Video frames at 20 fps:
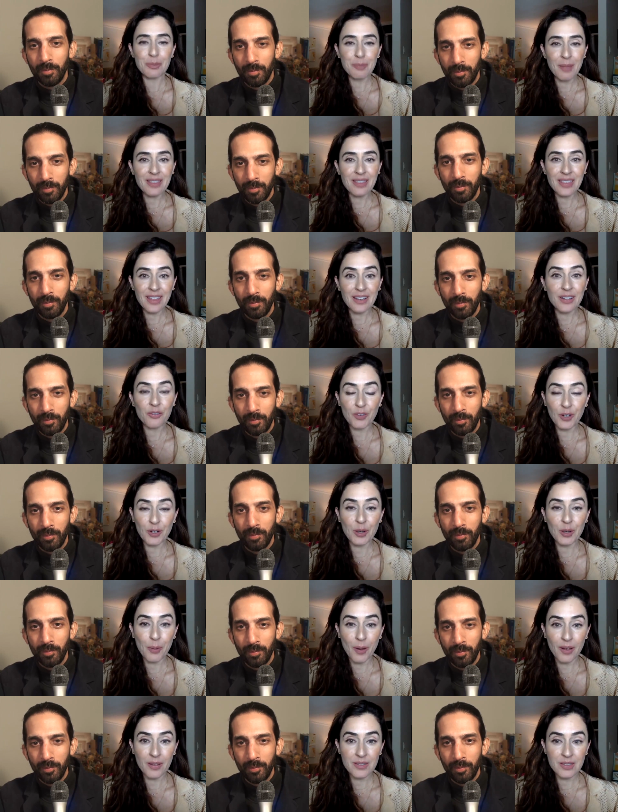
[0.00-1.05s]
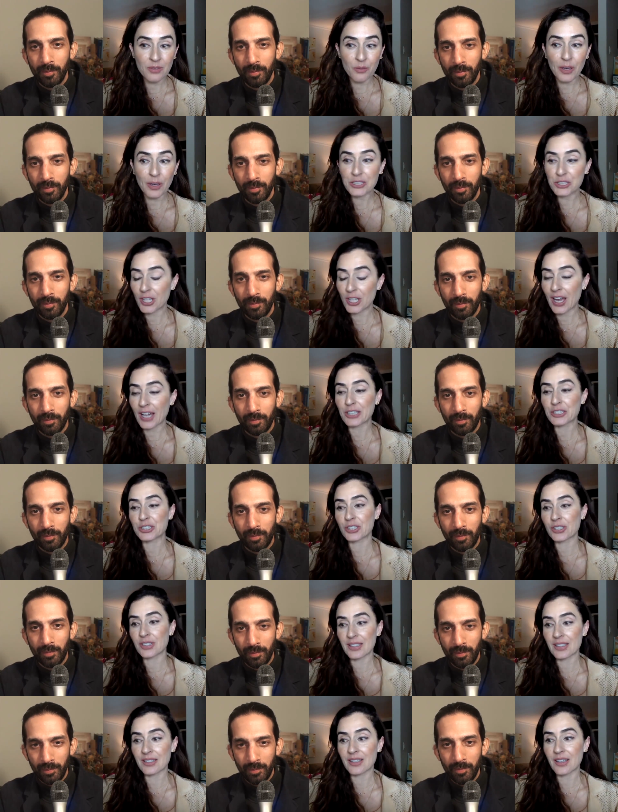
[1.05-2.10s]
Speaker 1: meant that in a very positive way. She
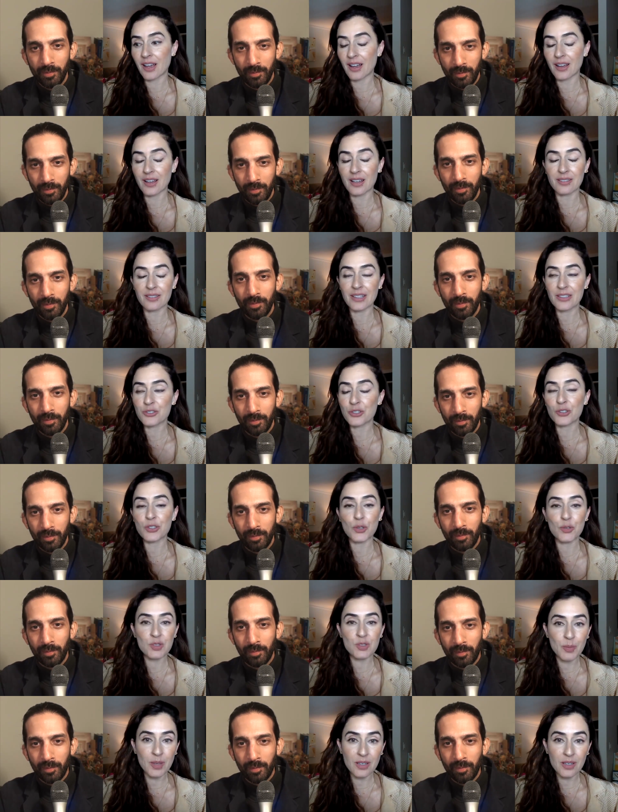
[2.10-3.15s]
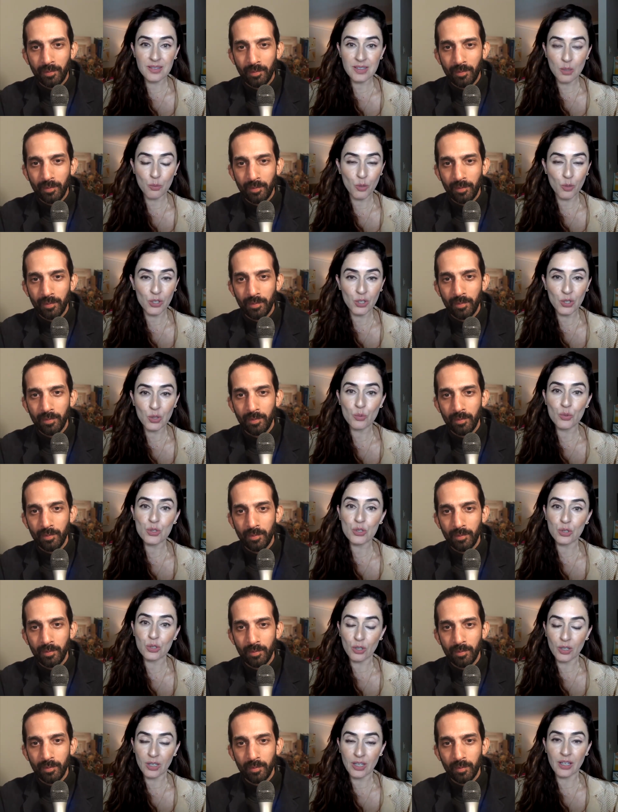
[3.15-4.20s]
actually uh, introduced me to someone who
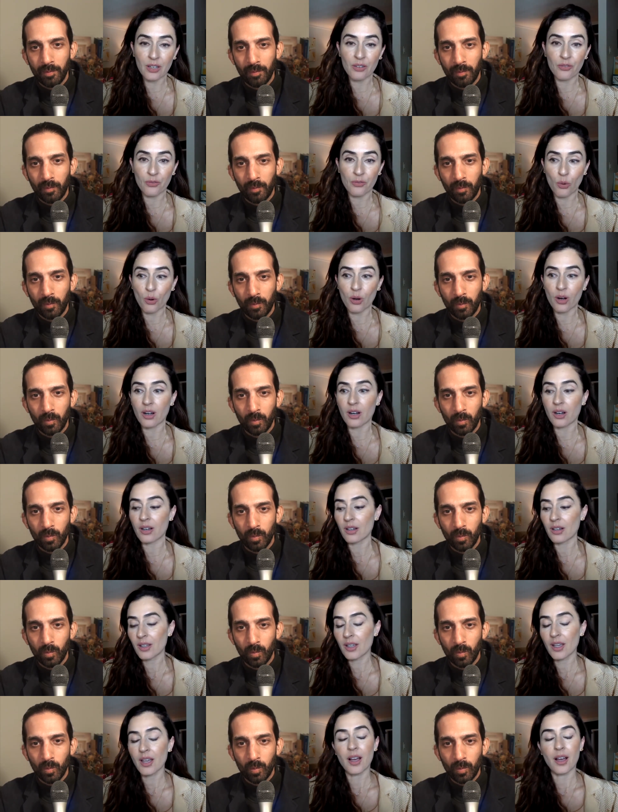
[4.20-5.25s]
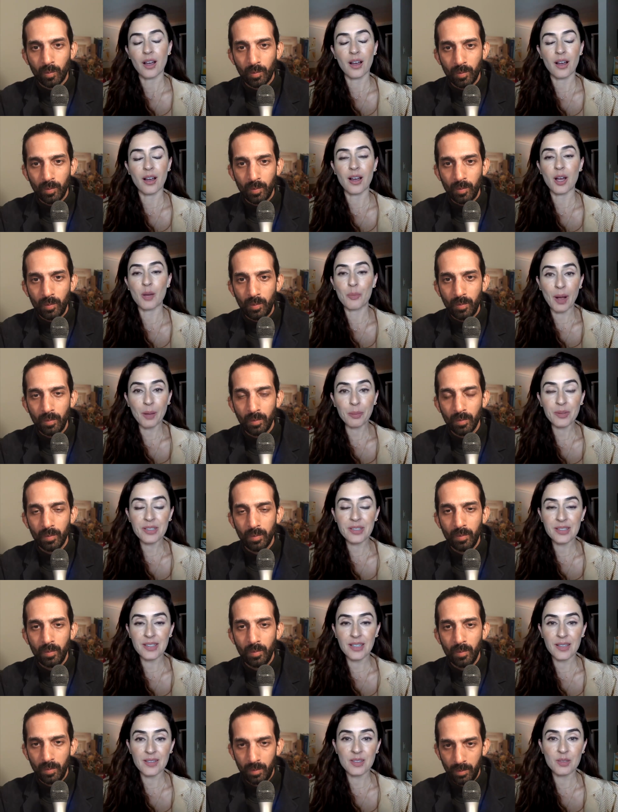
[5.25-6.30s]
was looking for uh, a
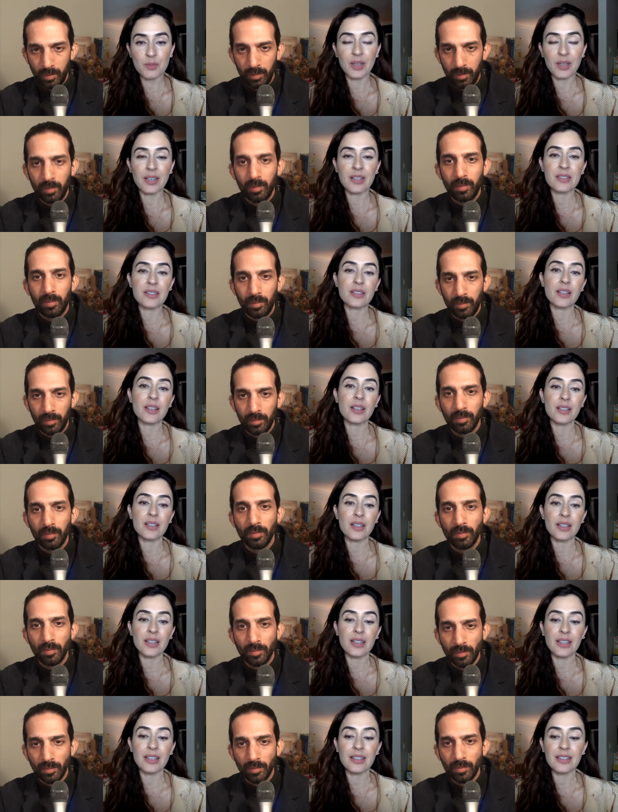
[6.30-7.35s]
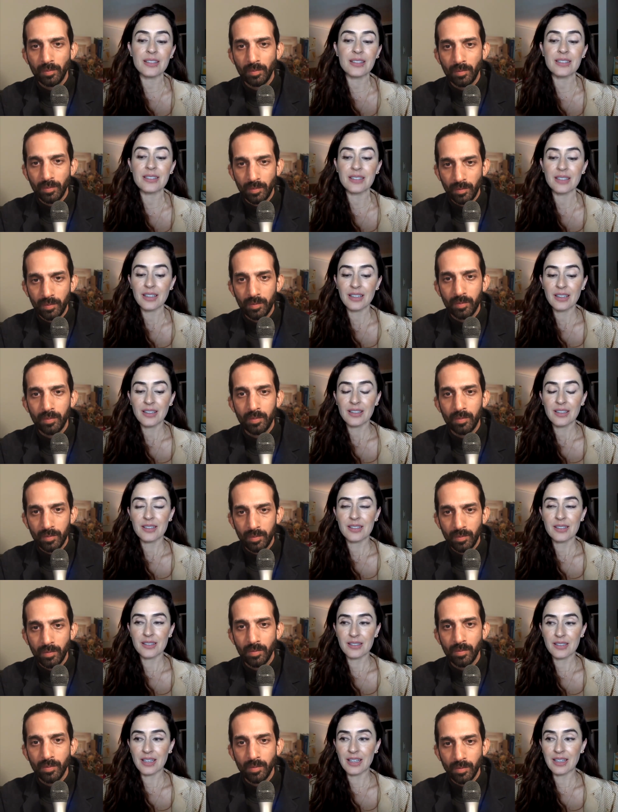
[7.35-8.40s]
publicist because it, it is
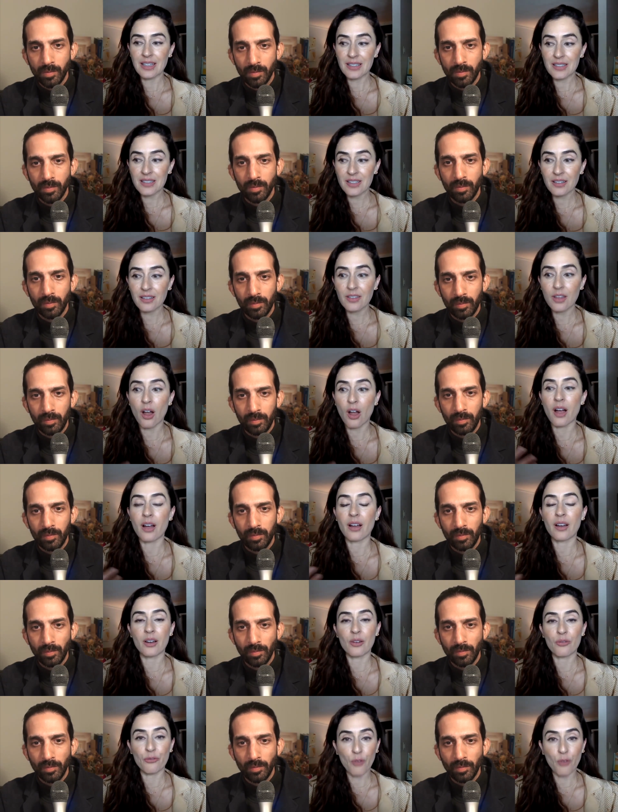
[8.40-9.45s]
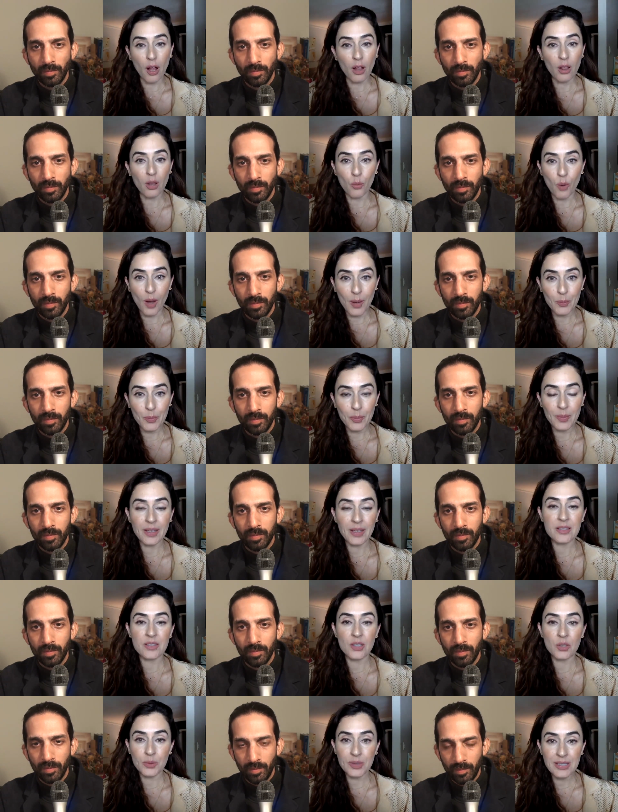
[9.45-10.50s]
it is a lot of follow up
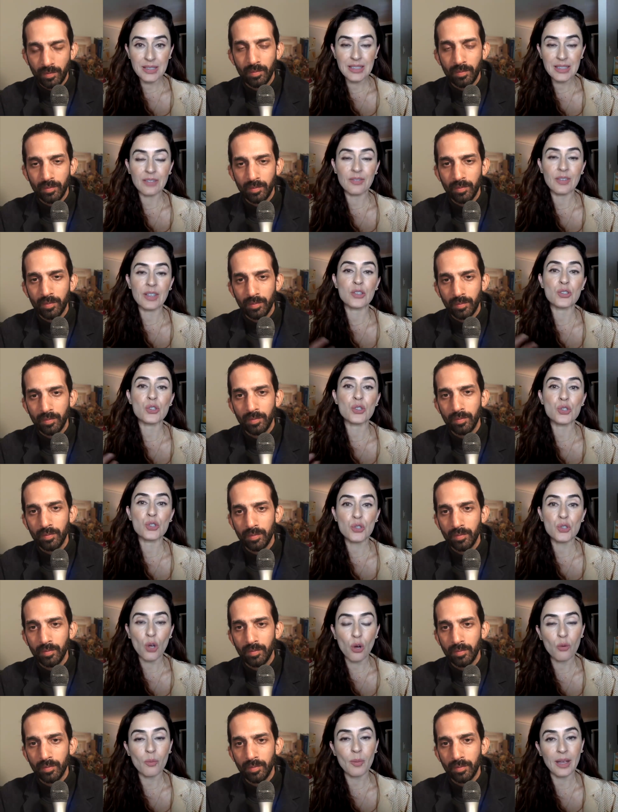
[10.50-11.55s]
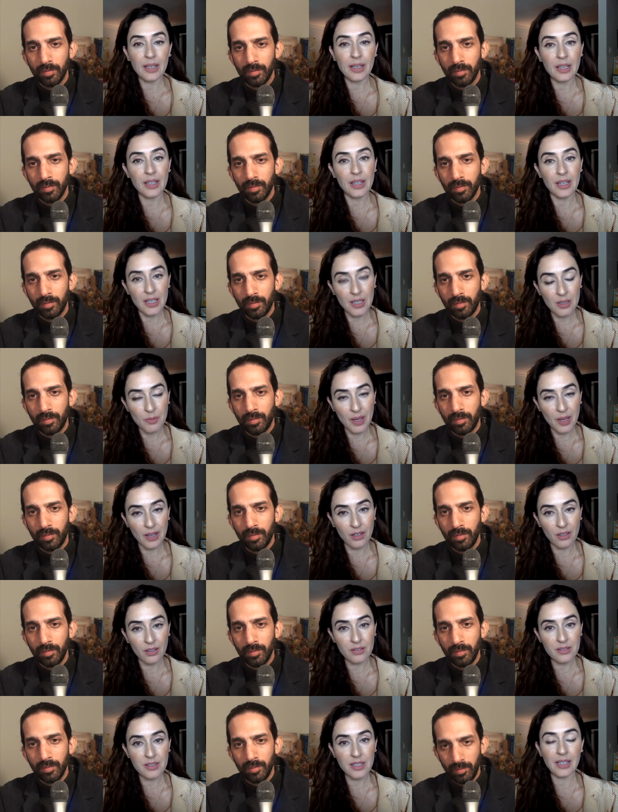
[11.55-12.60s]
because they're receiving so many
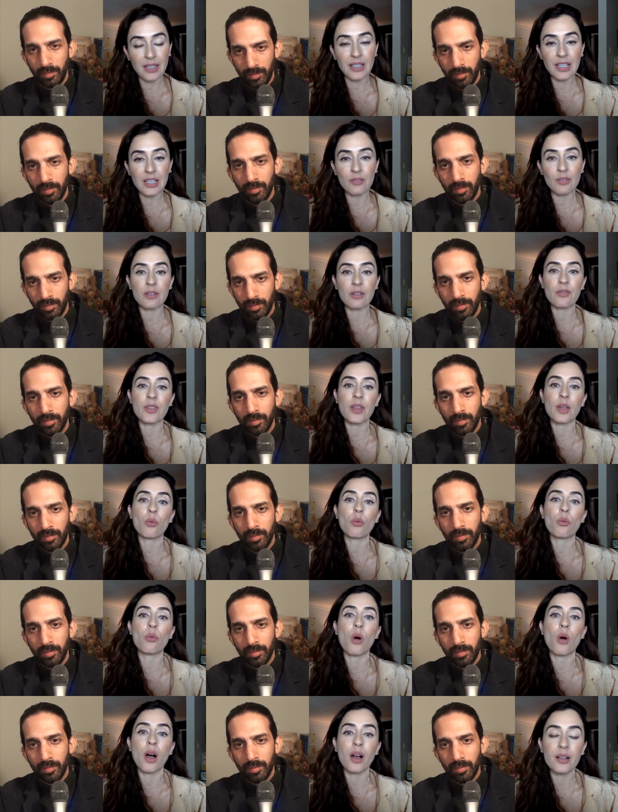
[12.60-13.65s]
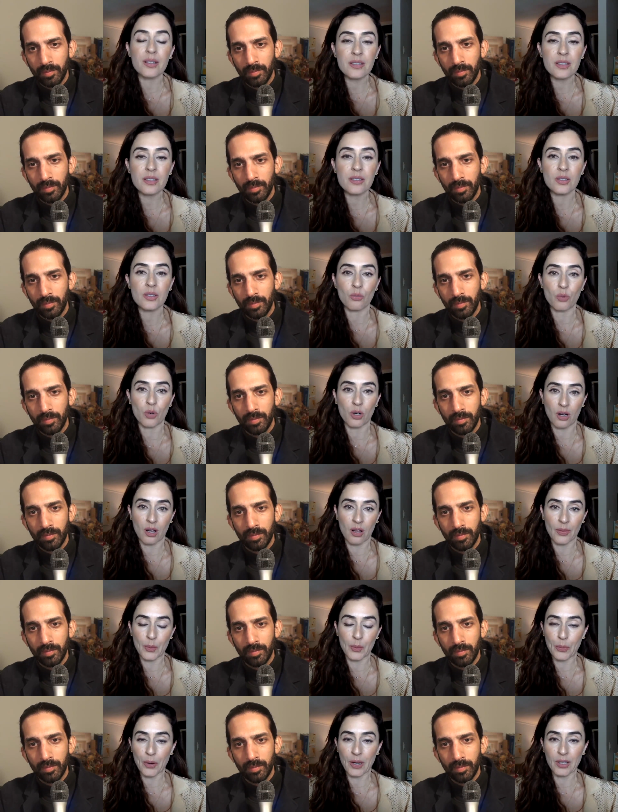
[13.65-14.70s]
emails and even if they want to work
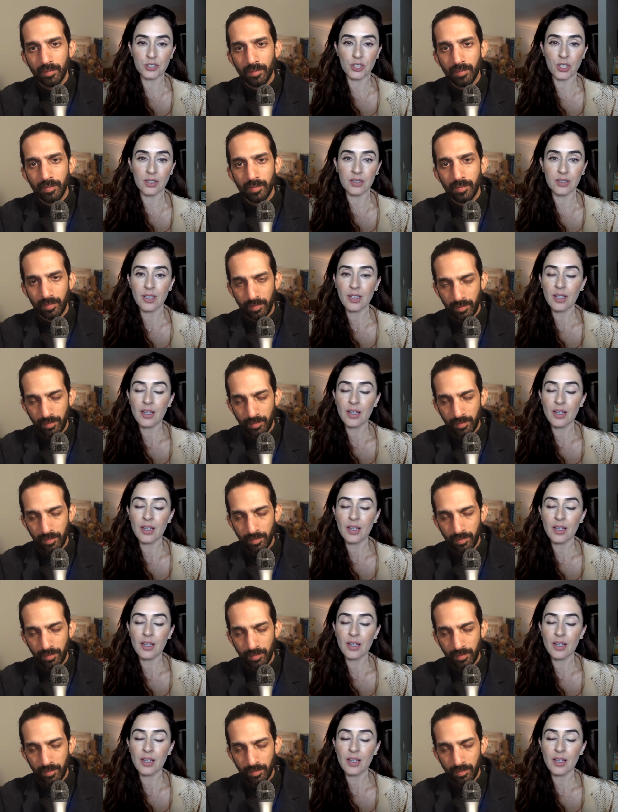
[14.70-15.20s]
on the project